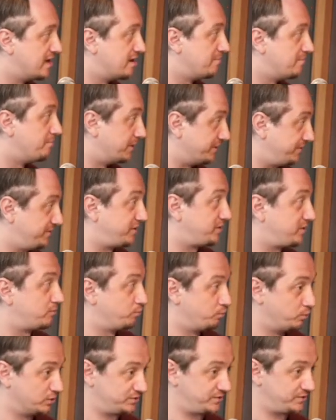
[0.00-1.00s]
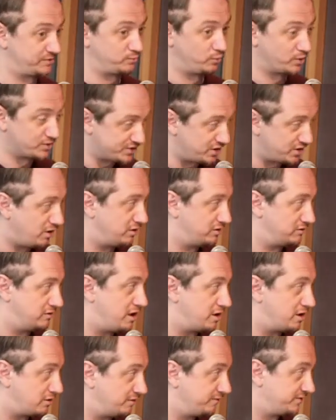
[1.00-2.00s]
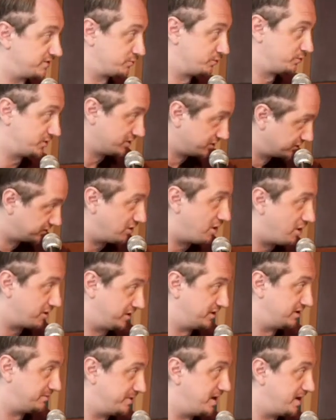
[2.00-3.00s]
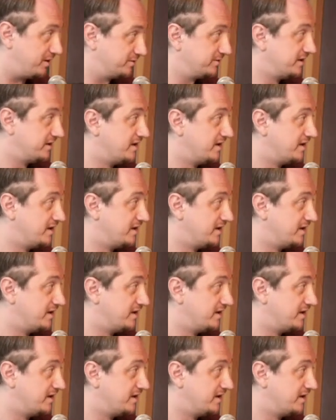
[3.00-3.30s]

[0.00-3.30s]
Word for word: but there what there was a whole lot of is what you're talking about